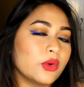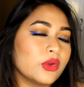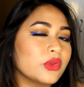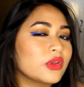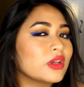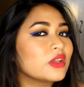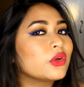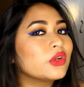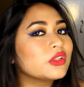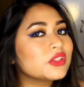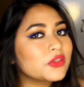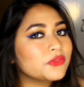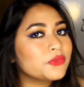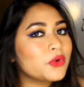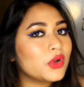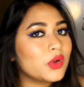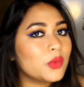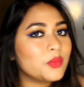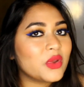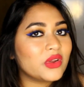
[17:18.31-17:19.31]
You can also
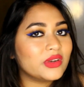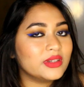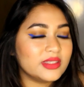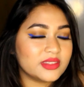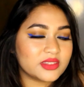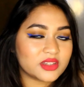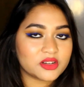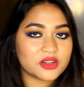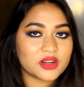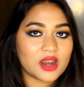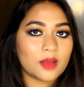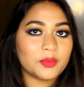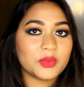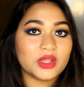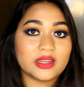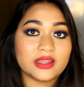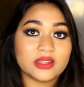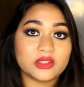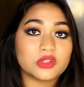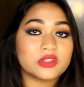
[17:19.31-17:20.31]
follow me on Instagram. The
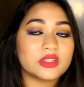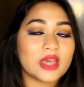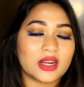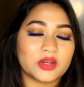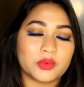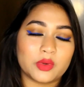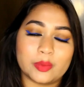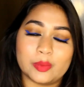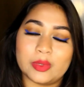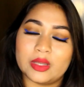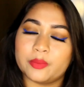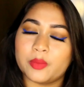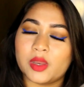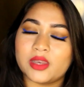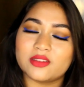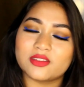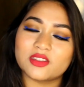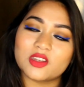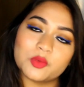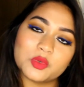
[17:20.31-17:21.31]
link to that will be in my
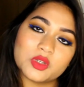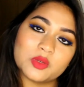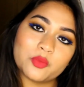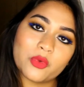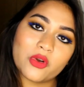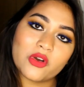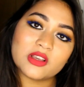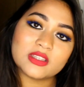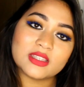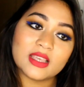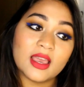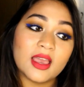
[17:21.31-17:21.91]
description box.